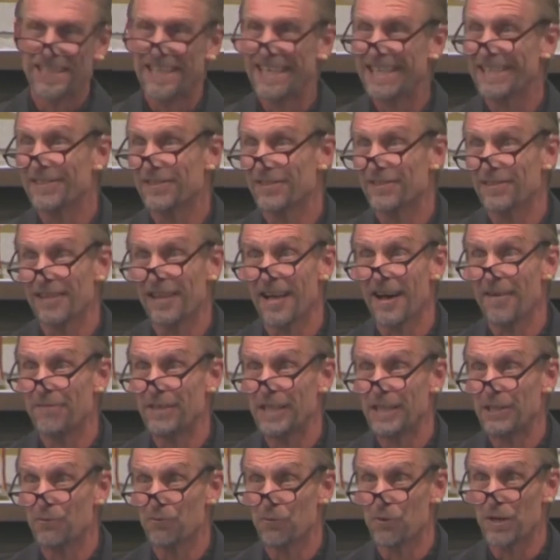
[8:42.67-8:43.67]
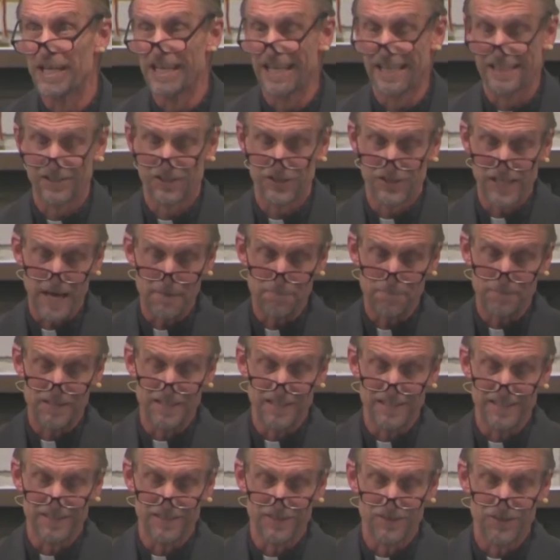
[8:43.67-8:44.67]
His loving
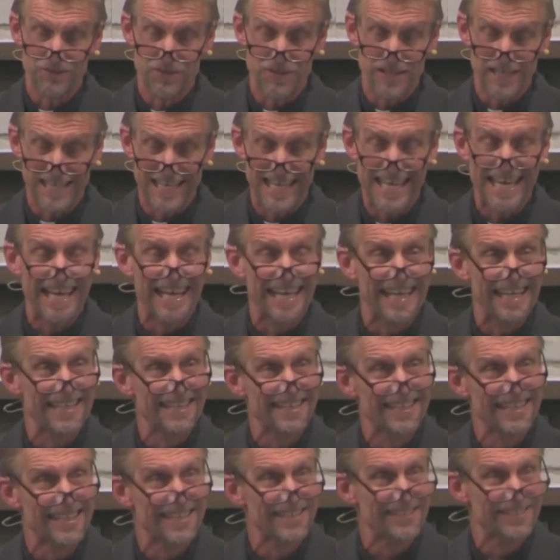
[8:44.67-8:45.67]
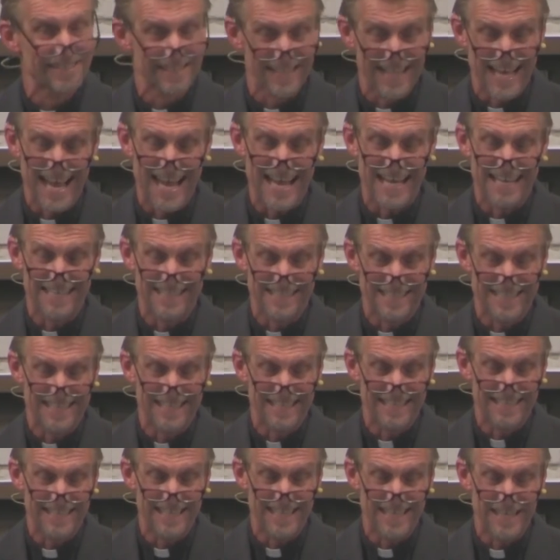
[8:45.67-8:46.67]
reacceptance, the king his land
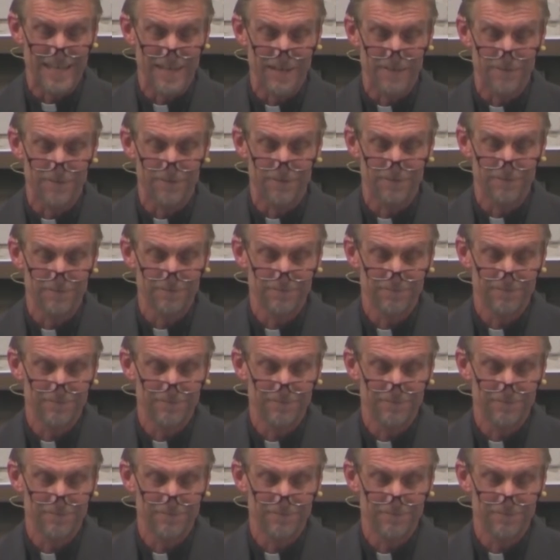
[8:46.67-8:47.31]
did give.